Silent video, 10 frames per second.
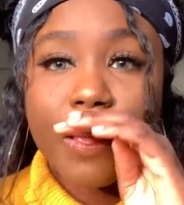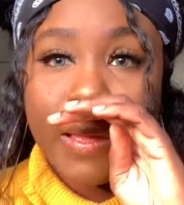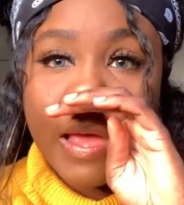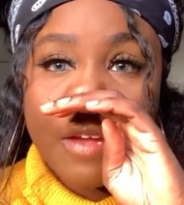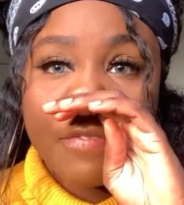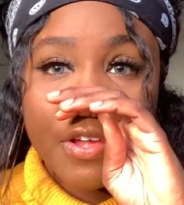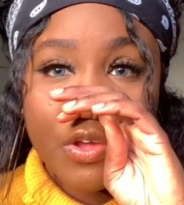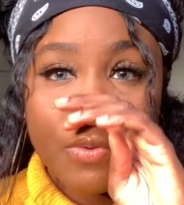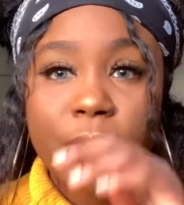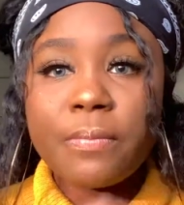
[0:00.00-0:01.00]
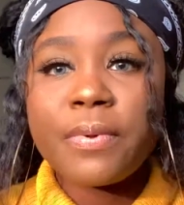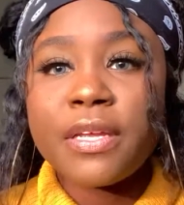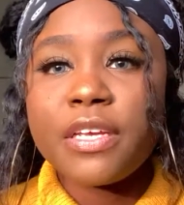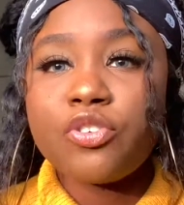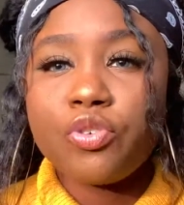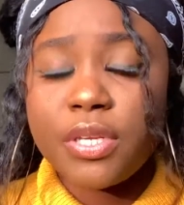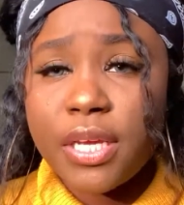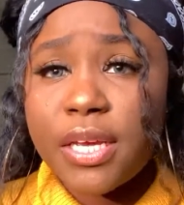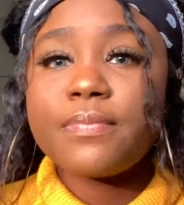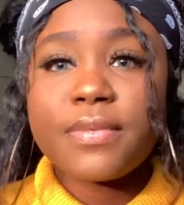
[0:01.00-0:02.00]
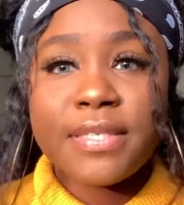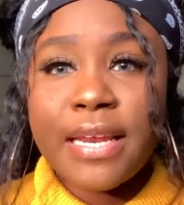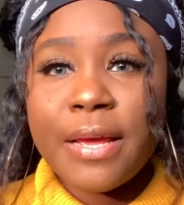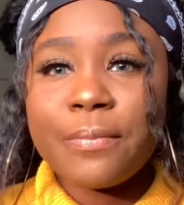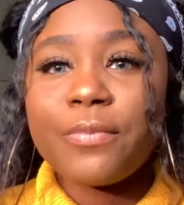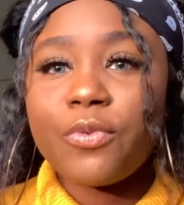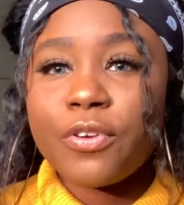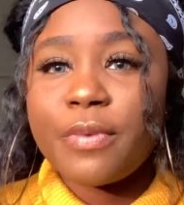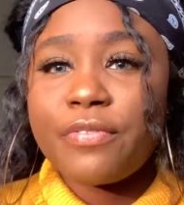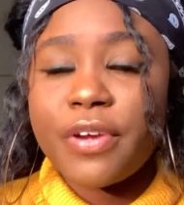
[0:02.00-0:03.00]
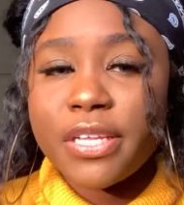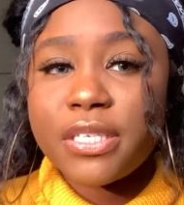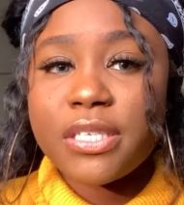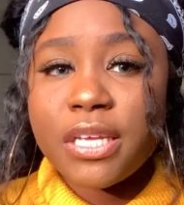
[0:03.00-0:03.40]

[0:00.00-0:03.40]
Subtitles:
every human being is unique. Salem, one of my friends,